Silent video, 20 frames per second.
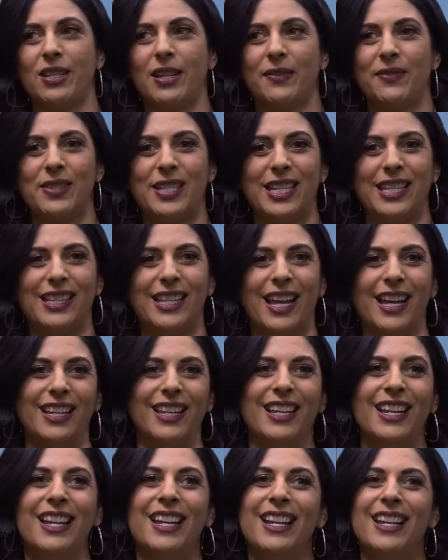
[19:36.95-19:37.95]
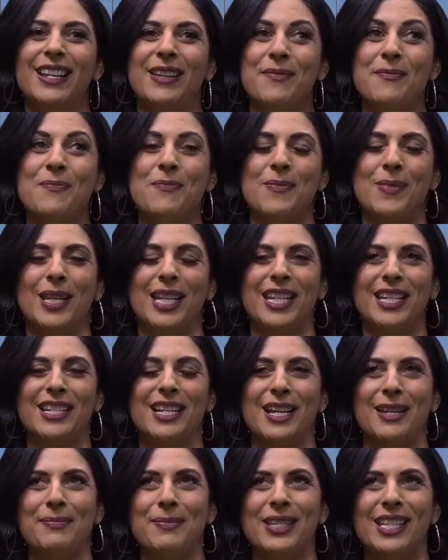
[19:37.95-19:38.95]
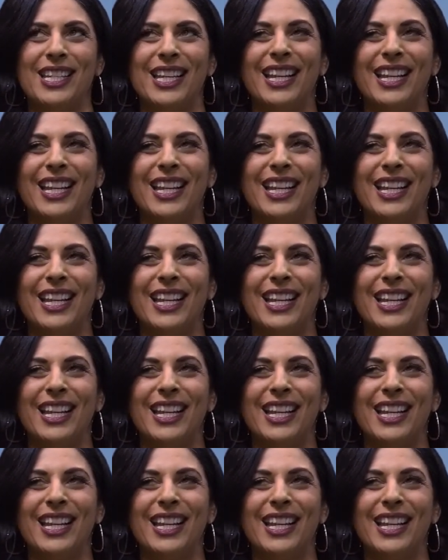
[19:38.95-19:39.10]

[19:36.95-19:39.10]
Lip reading: I've seen that many times.